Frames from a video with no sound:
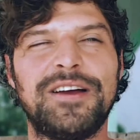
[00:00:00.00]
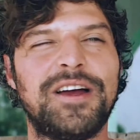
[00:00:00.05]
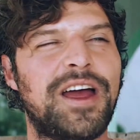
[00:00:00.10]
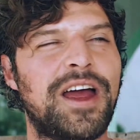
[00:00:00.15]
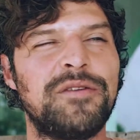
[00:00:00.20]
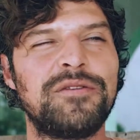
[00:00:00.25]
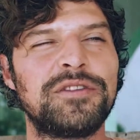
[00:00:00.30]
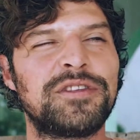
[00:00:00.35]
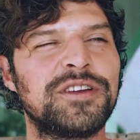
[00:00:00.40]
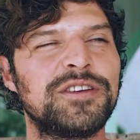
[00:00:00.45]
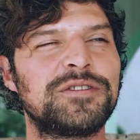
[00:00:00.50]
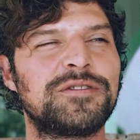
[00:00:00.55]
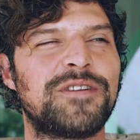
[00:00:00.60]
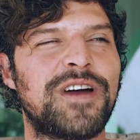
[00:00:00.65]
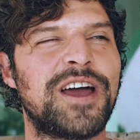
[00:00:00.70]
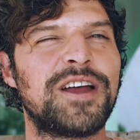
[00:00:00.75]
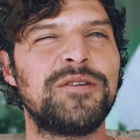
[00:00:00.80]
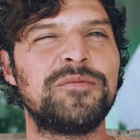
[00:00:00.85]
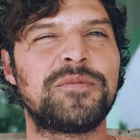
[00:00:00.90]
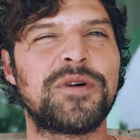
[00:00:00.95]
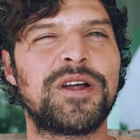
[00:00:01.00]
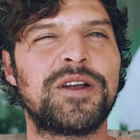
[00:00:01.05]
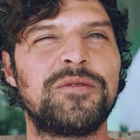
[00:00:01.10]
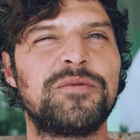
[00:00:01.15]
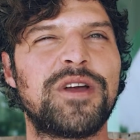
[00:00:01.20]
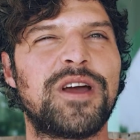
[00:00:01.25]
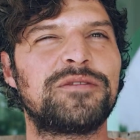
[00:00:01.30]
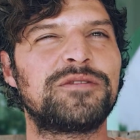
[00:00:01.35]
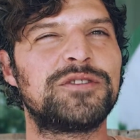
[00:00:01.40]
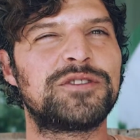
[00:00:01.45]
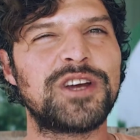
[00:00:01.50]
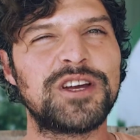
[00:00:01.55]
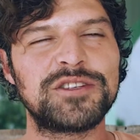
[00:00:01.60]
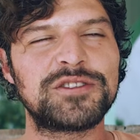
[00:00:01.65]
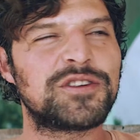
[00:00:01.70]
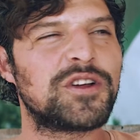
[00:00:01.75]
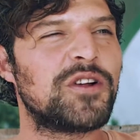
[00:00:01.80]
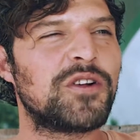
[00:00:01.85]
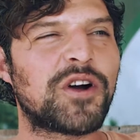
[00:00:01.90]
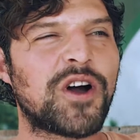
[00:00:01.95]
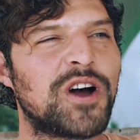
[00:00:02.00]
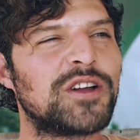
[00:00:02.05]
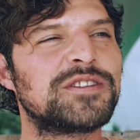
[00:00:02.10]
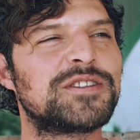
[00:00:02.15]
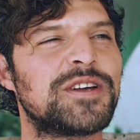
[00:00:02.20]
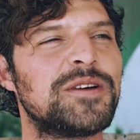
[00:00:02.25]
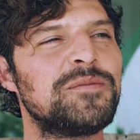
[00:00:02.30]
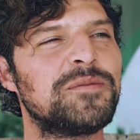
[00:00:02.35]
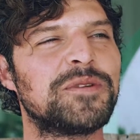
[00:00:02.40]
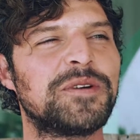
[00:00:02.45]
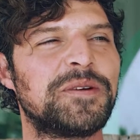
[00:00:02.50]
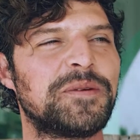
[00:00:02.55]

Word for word: "Everything is fine, but we have to change the whole concept.